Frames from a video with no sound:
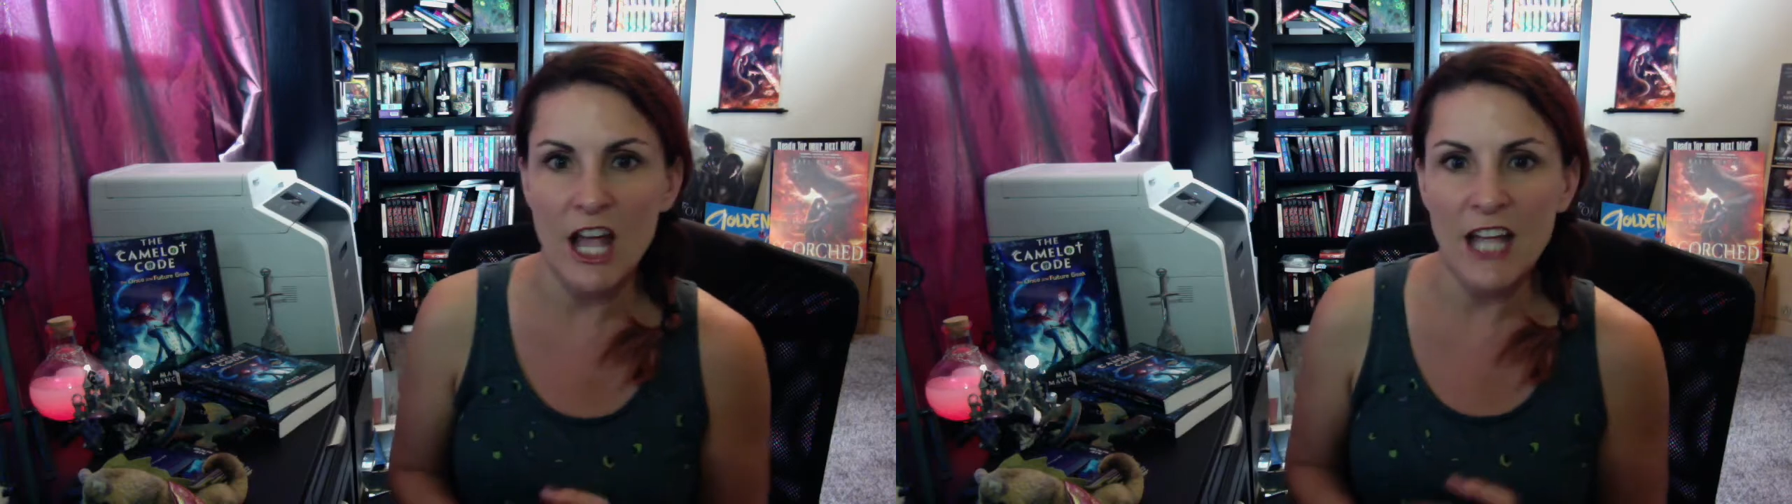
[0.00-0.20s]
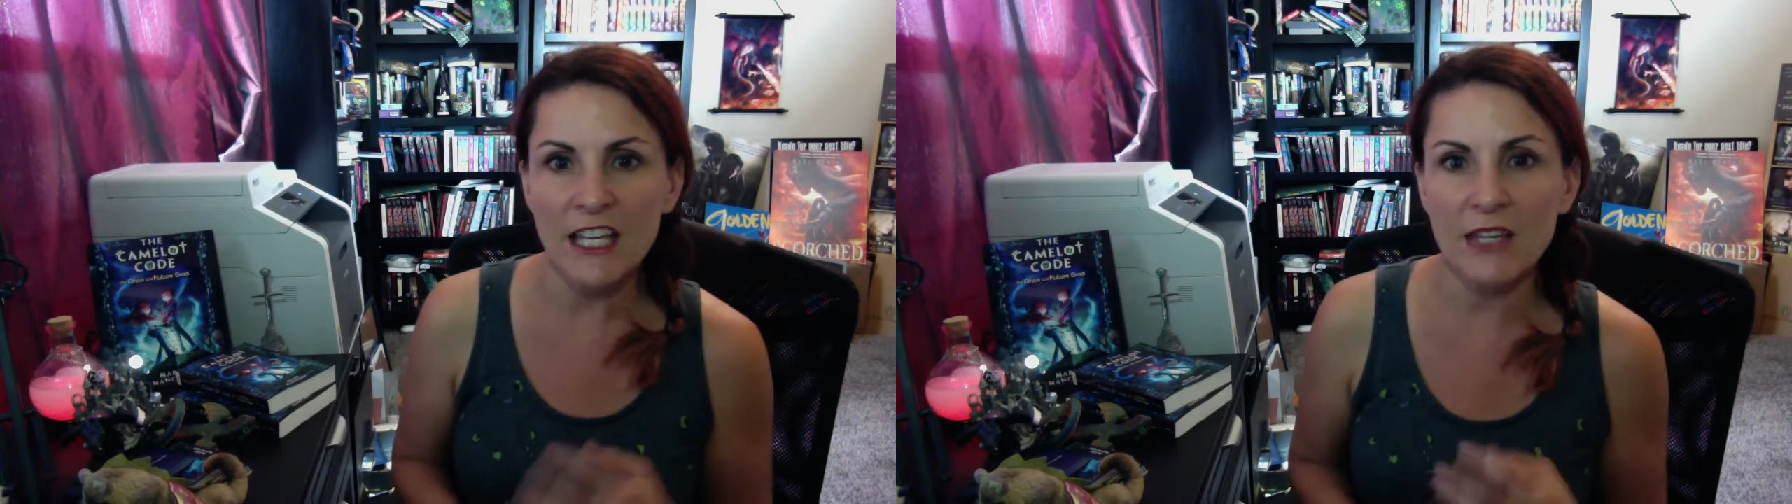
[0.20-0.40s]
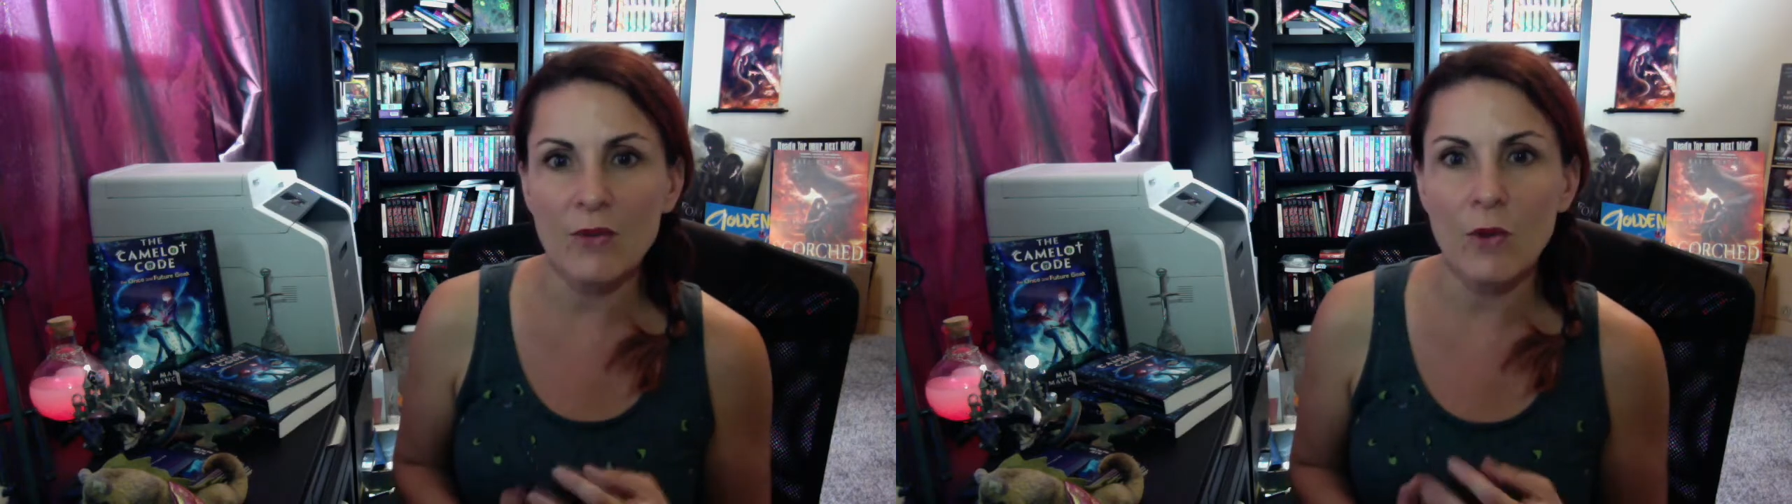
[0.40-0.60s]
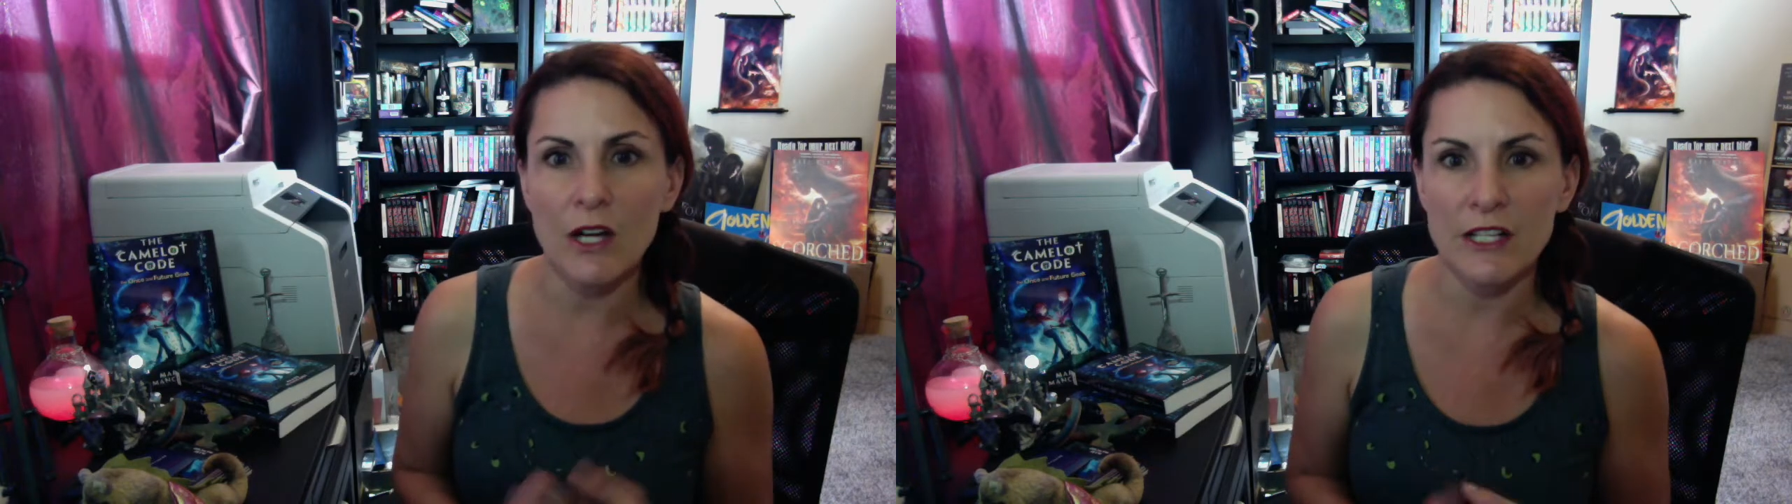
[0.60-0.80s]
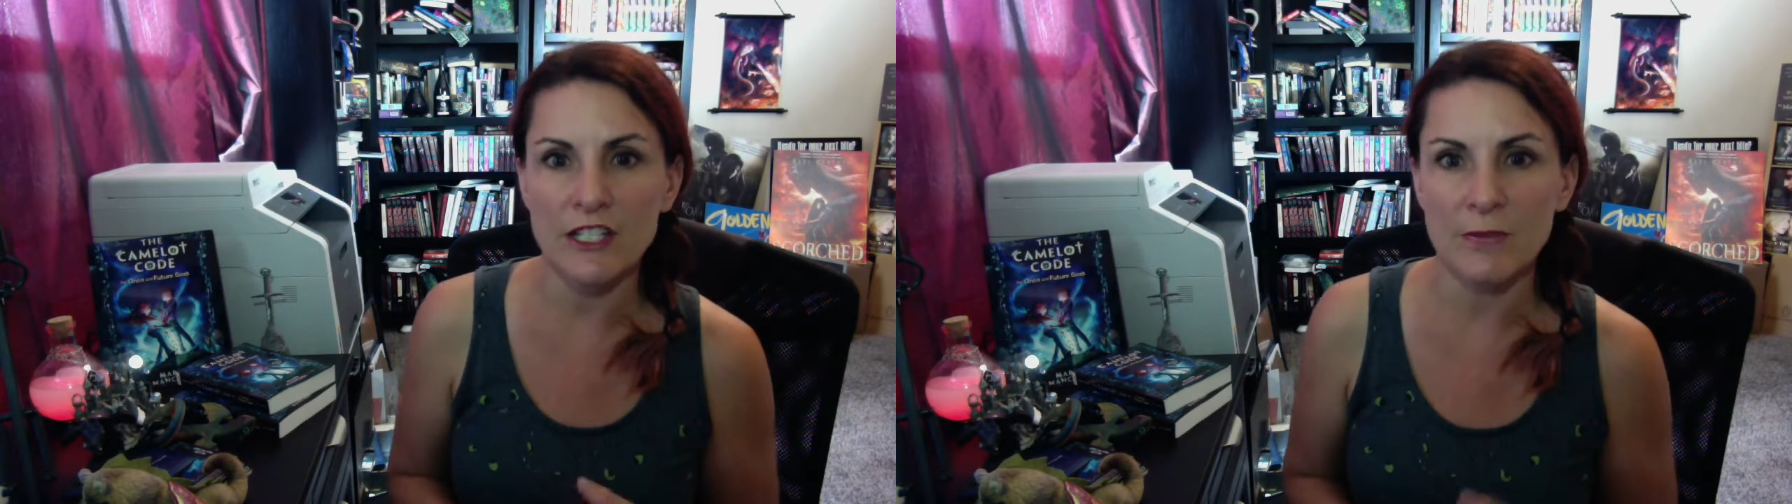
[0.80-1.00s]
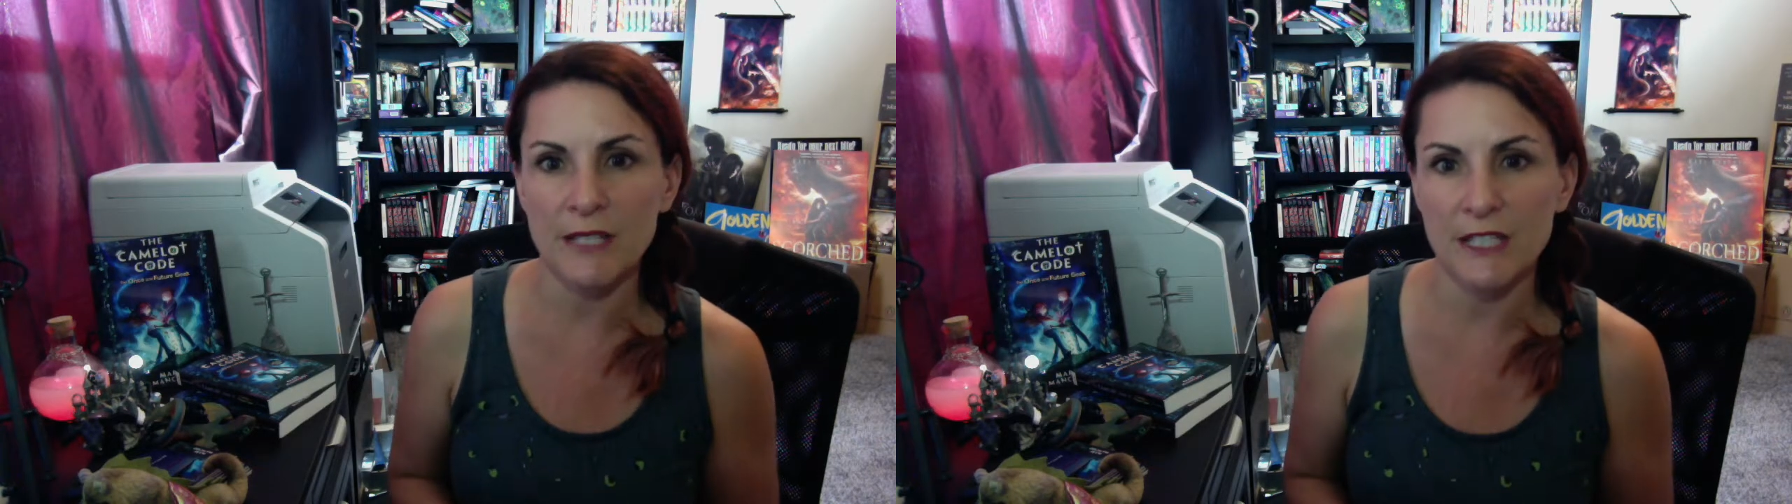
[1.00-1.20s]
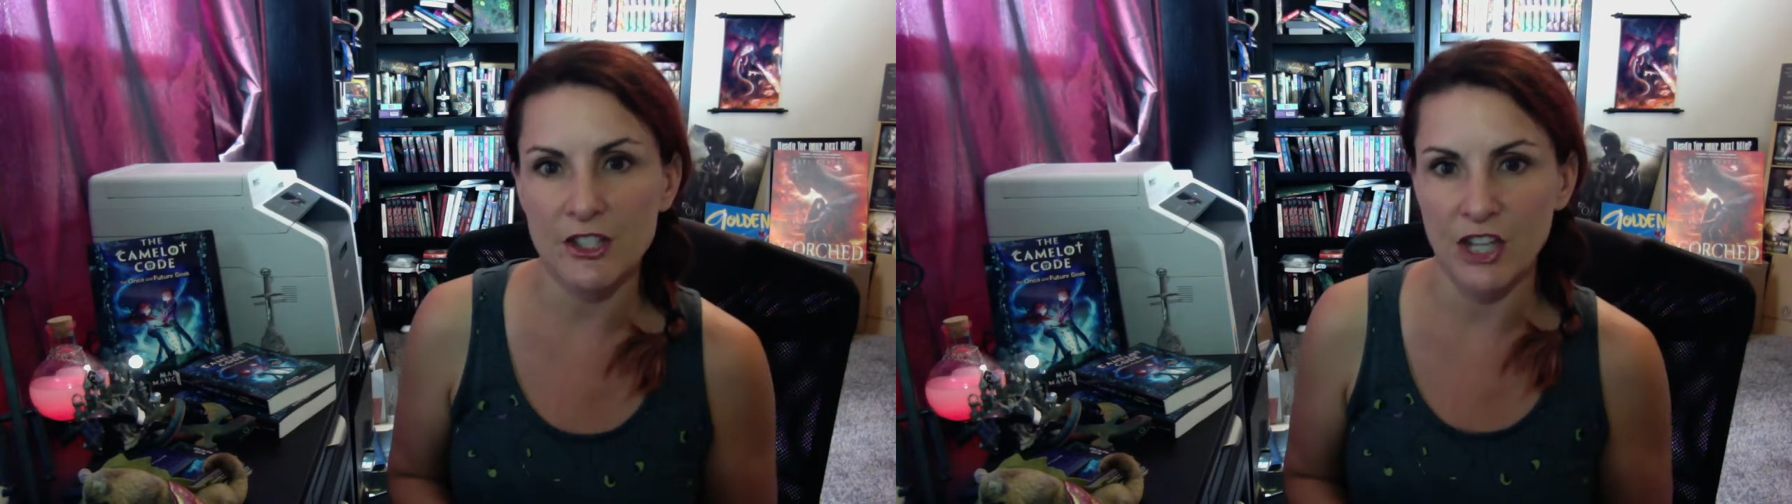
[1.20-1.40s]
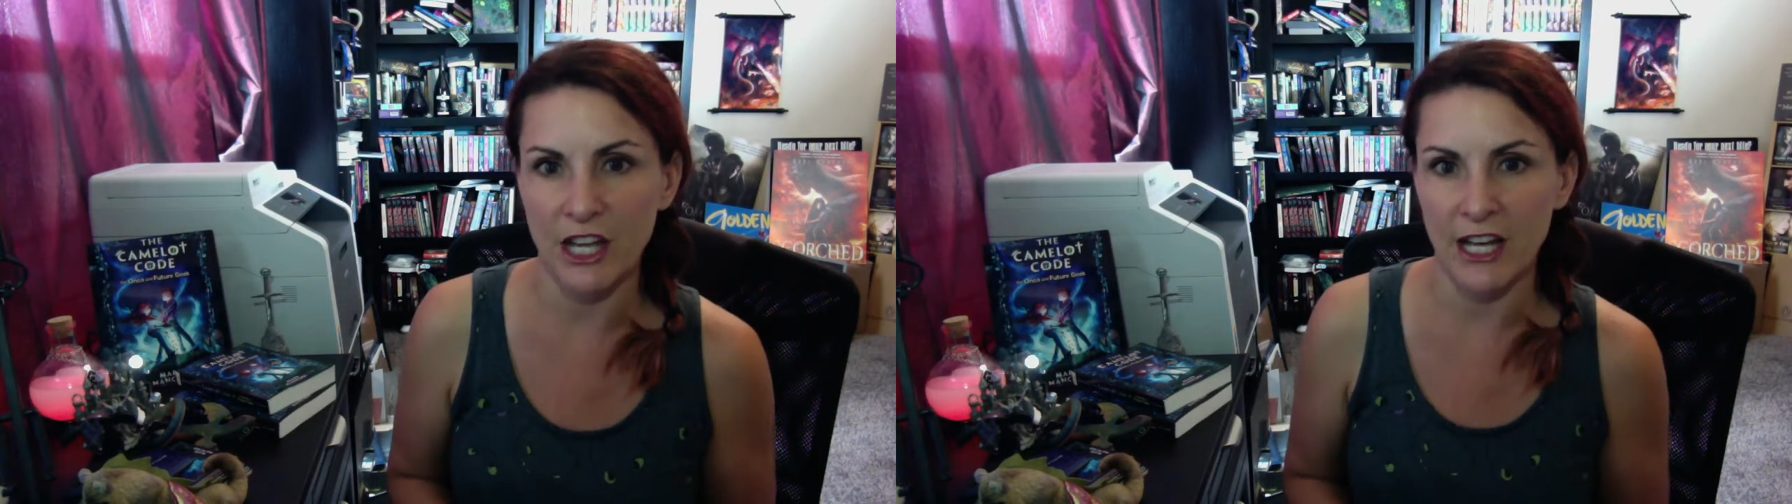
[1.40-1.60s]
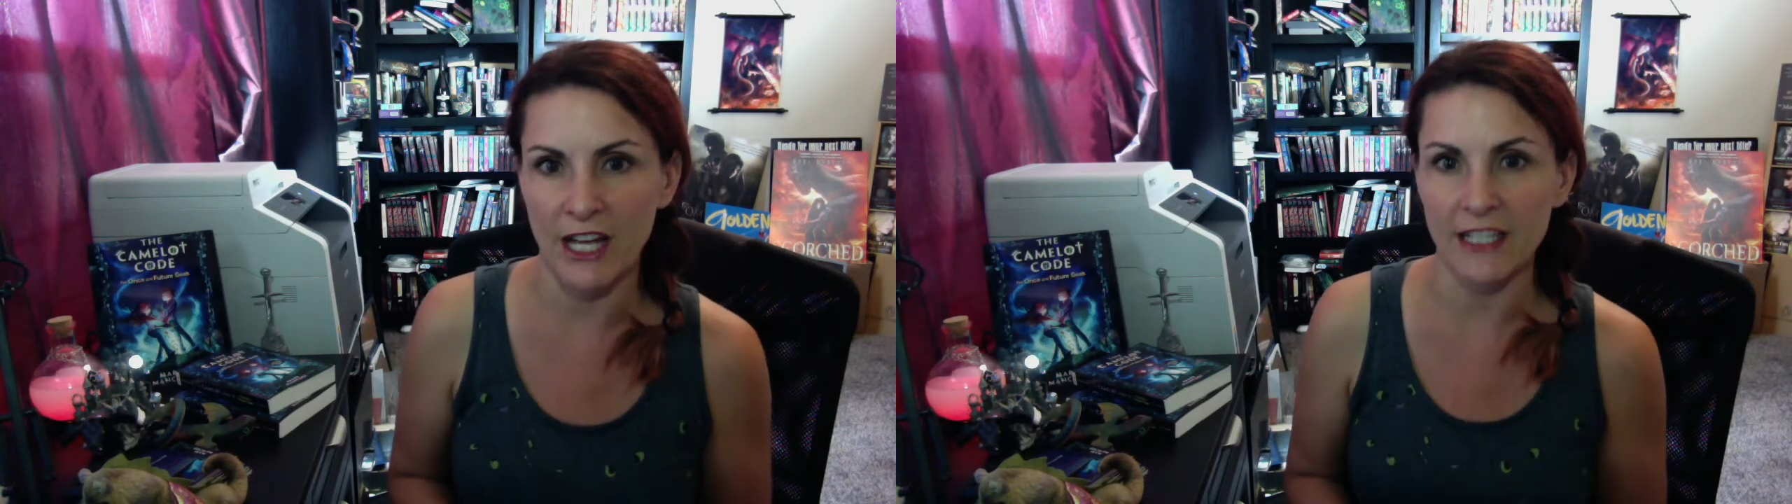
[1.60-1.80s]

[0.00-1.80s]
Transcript: he wanted to be a Jedi.